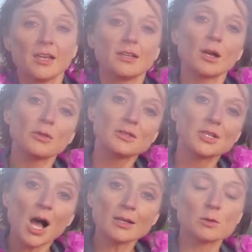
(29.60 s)
Now the
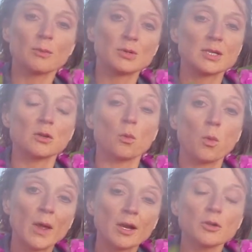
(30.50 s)
dots represent
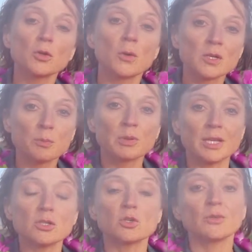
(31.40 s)
where you're going to
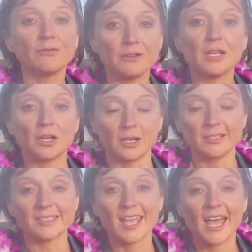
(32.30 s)
place your
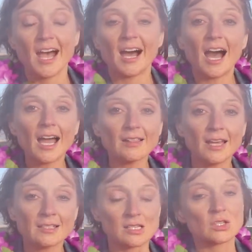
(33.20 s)
fingers. I
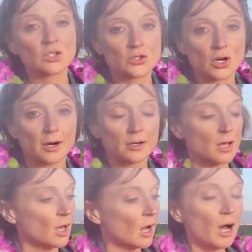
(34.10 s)
like to start
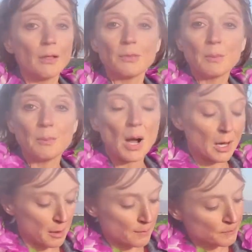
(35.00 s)
at the
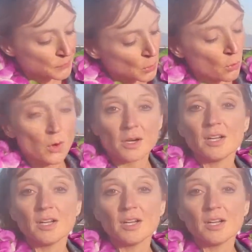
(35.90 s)
bottom or